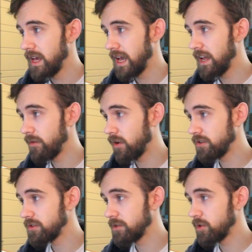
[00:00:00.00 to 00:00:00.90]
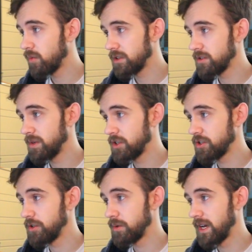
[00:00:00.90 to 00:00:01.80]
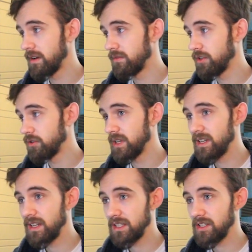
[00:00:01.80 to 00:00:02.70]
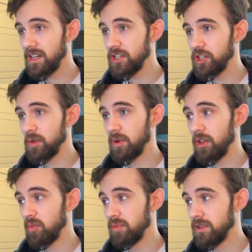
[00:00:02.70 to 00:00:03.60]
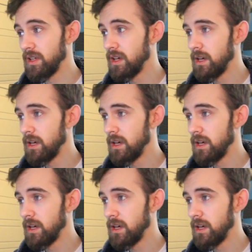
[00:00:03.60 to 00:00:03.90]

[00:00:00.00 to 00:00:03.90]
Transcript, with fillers: And also you'll want to make sure you have your index.html open